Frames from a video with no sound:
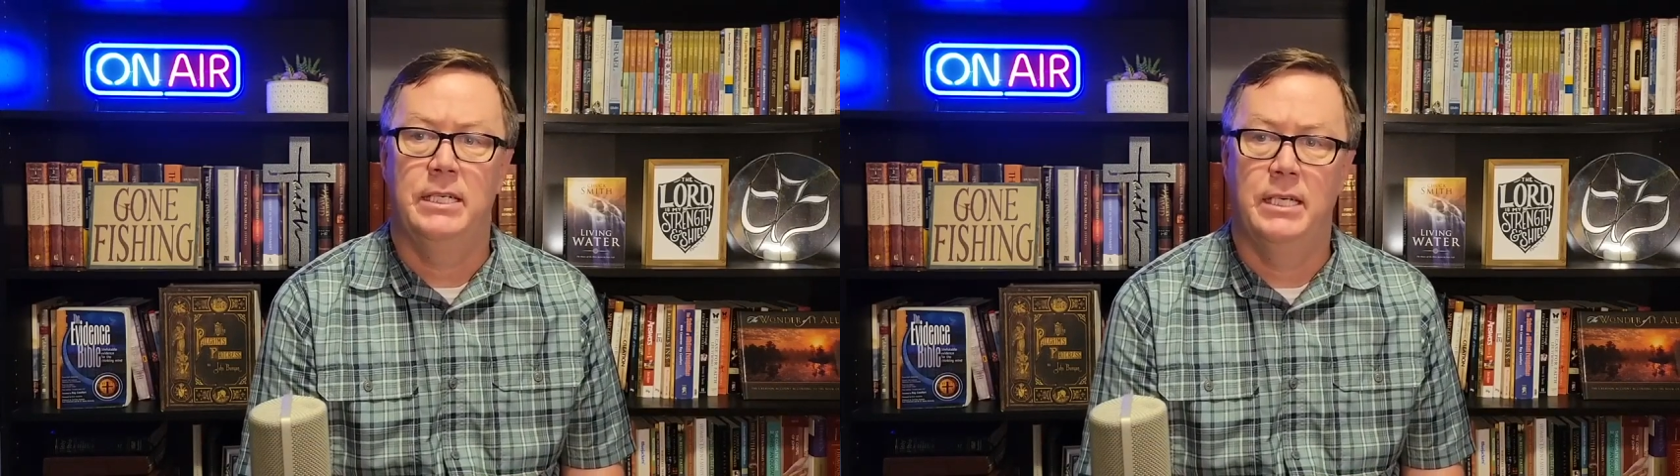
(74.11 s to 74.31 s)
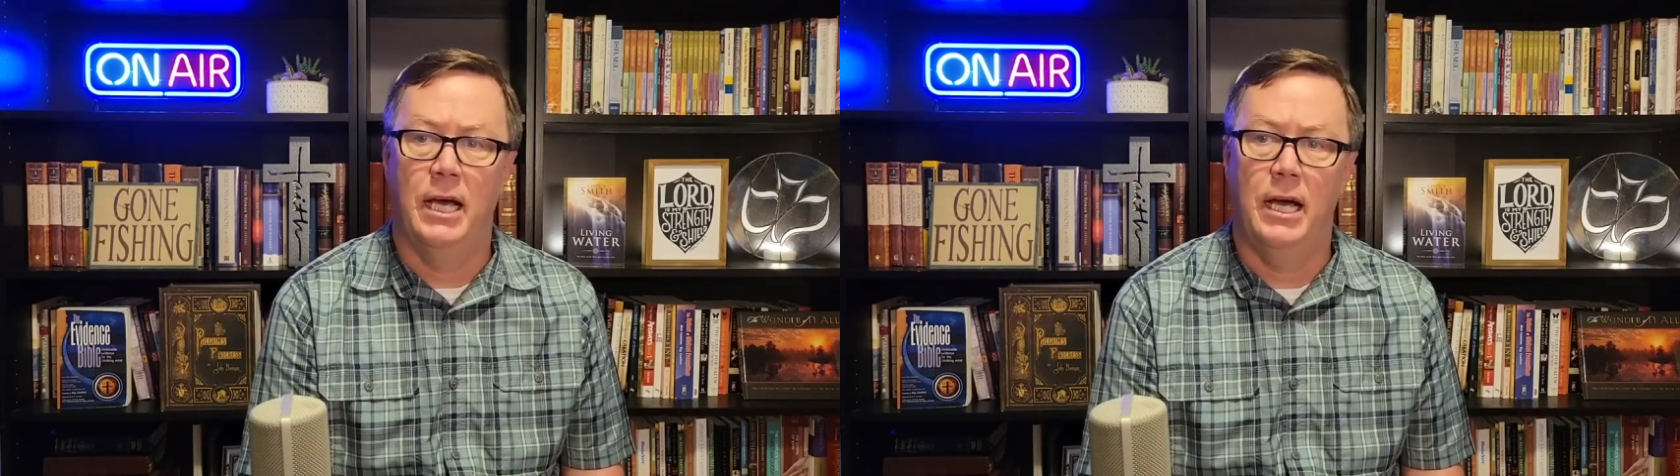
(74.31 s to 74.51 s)

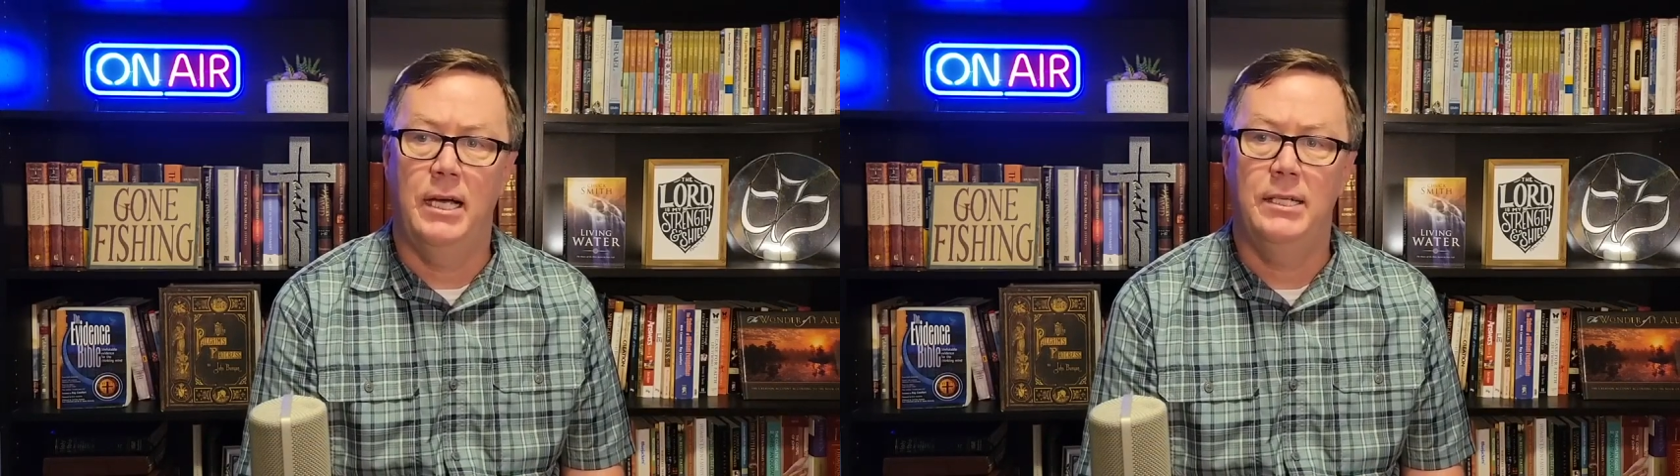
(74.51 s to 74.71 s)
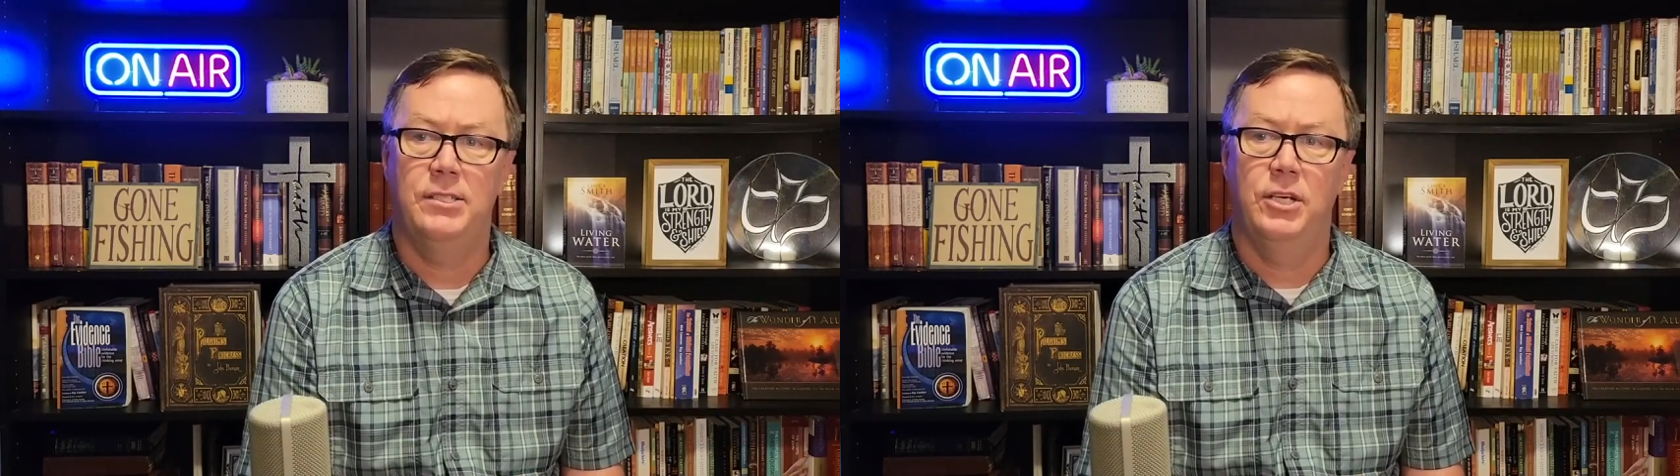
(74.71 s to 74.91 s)

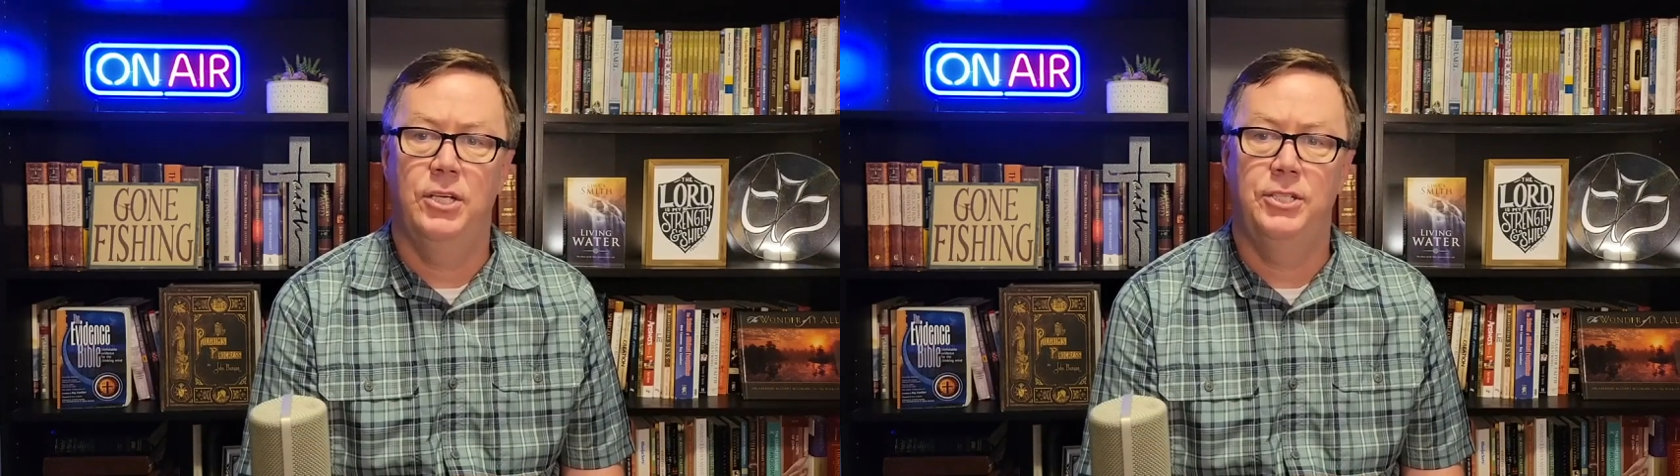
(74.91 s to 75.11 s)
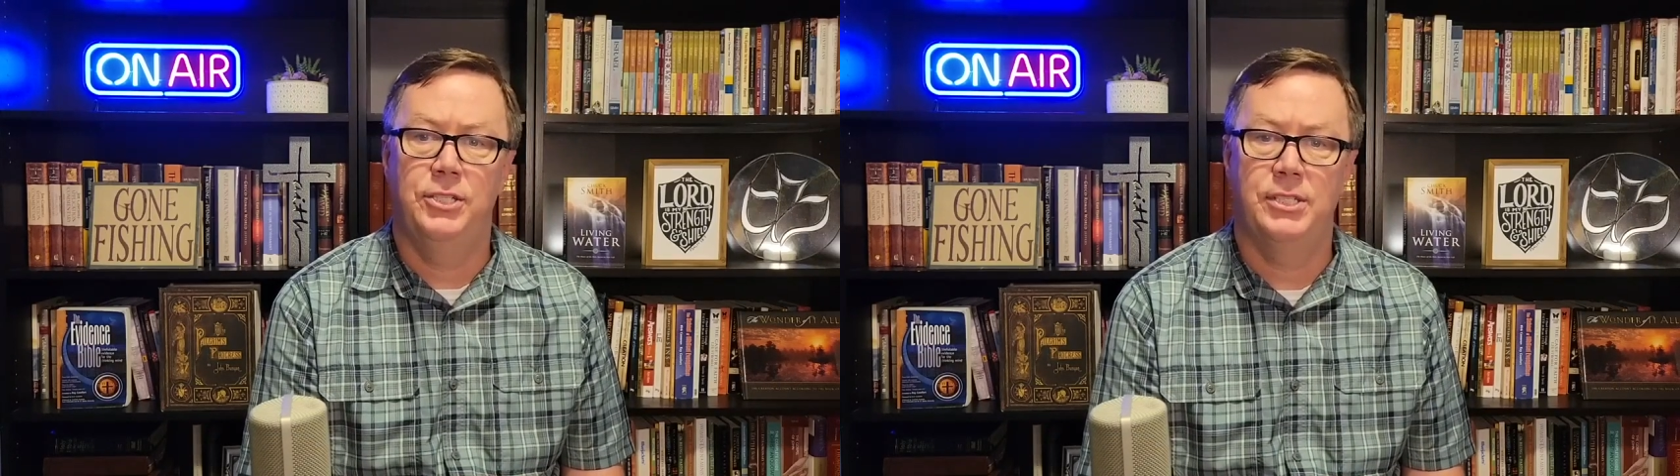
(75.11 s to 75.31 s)
God's
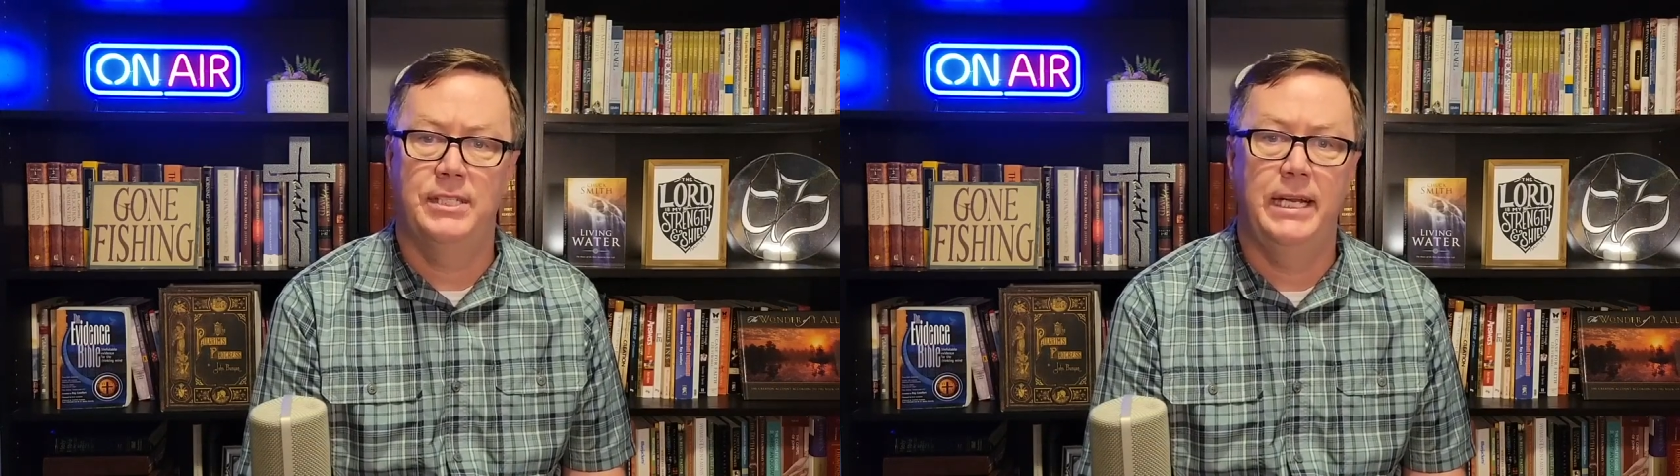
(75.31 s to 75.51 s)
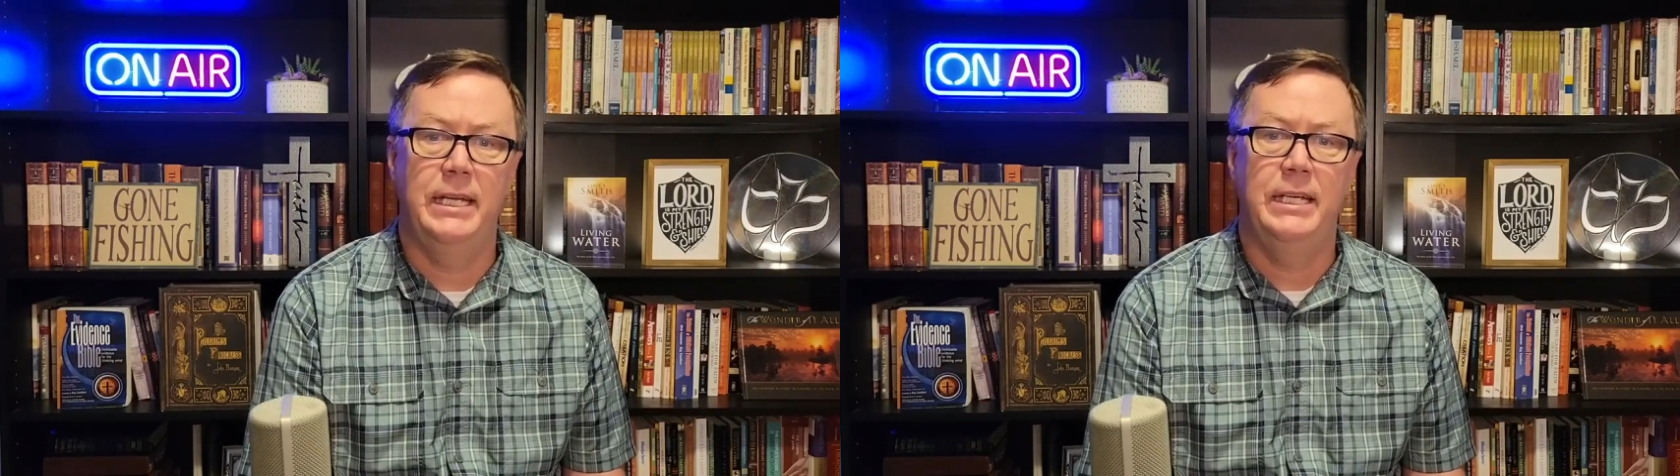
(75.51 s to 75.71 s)

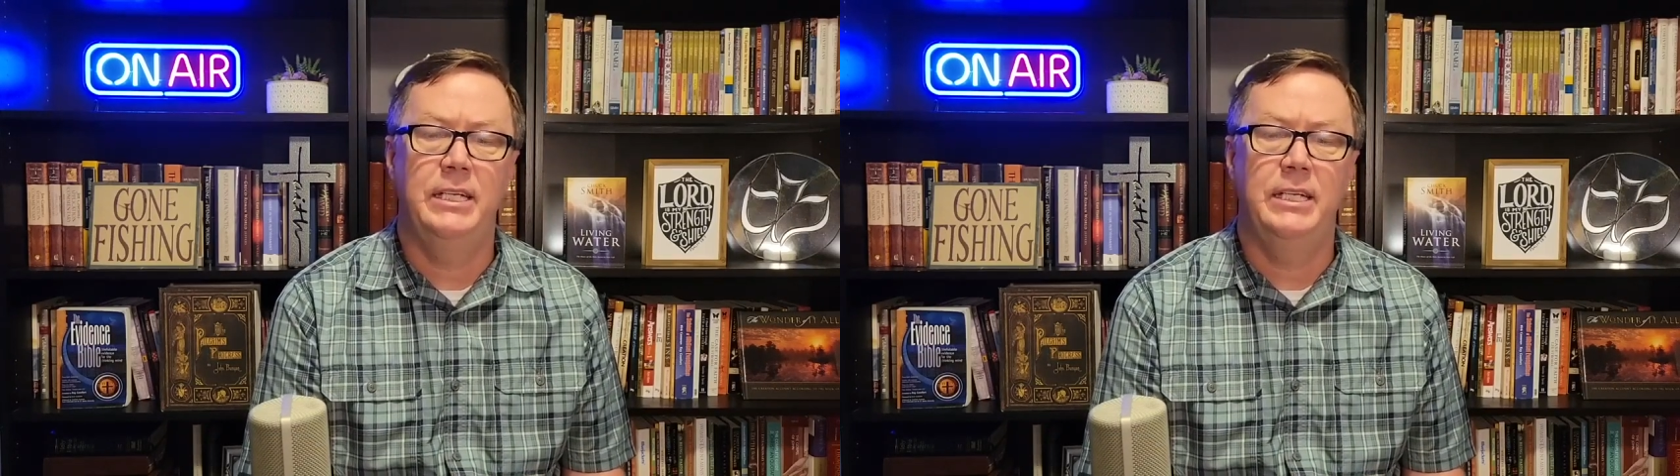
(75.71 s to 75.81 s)
understanding